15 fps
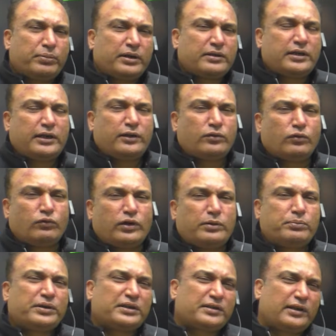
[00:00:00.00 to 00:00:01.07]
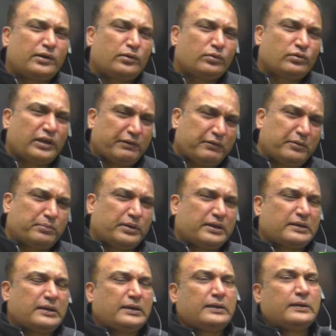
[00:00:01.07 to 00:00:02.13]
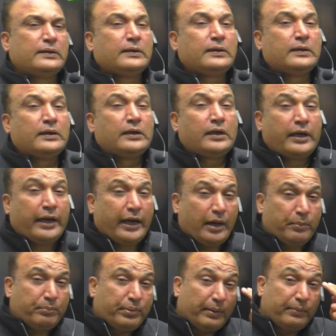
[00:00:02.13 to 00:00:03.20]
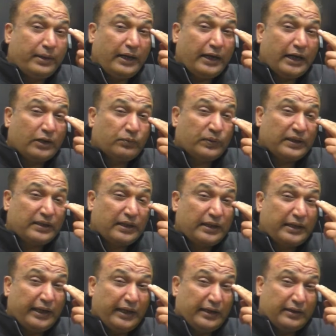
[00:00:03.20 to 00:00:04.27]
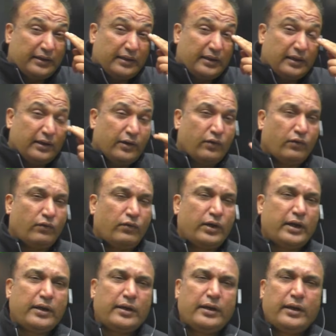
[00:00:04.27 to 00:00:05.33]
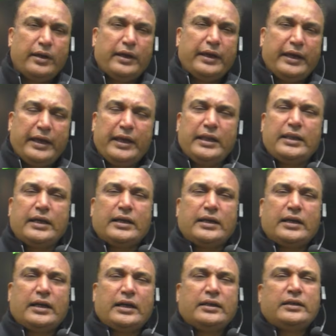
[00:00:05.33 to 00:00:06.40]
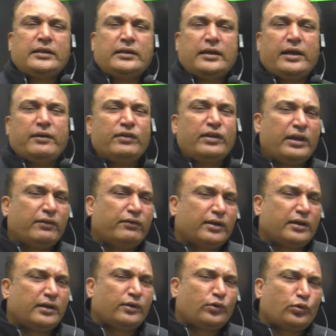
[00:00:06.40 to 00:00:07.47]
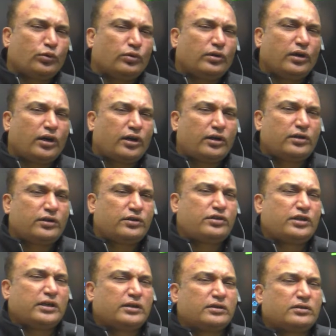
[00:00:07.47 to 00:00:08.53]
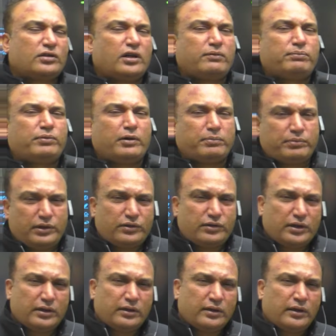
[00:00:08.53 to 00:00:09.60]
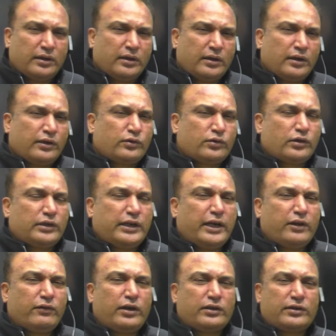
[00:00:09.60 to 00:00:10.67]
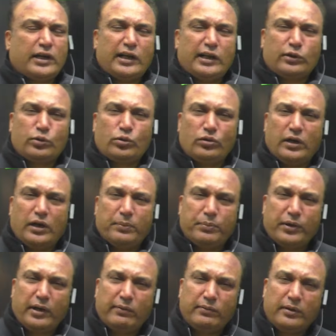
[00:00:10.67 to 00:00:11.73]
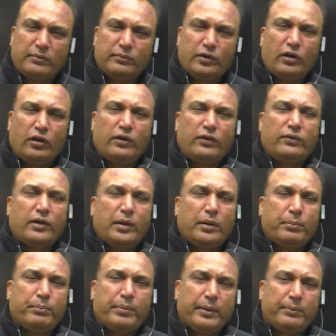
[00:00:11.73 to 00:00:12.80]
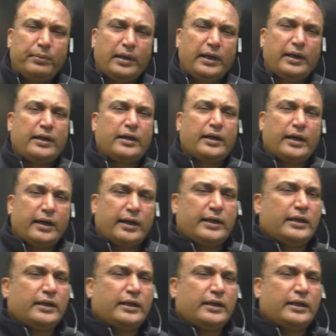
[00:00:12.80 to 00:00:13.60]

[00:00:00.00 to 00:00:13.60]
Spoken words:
to 1% to 7%. And public health facilities were either unavailable to large chunks of population. So there was also a problem of public health